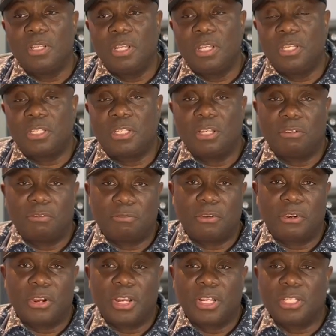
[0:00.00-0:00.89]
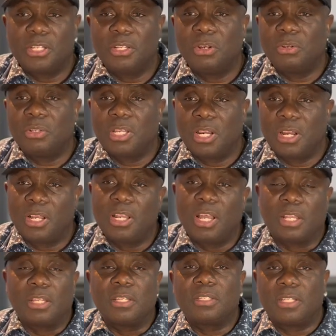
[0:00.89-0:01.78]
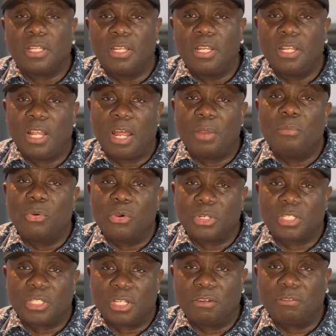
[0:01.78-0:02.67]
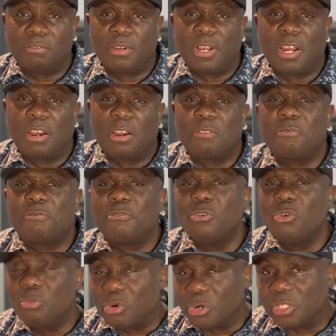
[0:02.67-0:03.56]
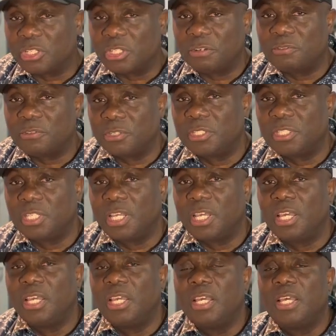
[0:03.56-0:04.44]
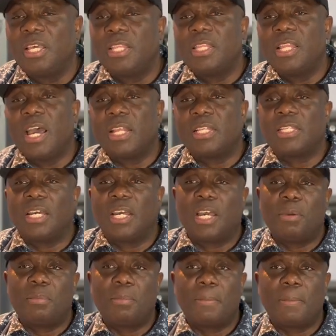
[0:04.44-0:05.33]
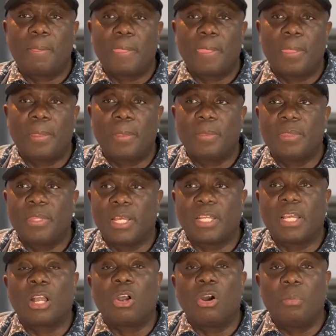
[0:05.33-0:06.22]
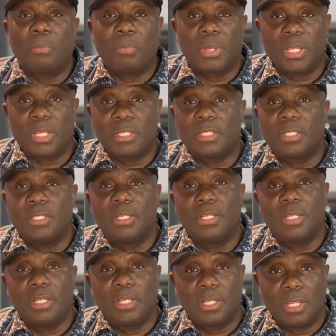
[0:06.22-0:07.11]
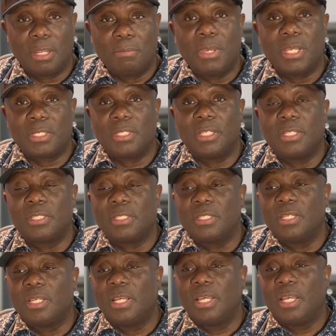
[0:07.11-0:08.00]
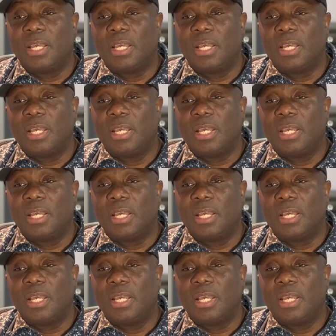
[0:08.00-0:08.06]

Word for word: these stuff for it. You know, there are a lot of lot more stuff, or a few more stuff, I should say, that um, that accompanies the business.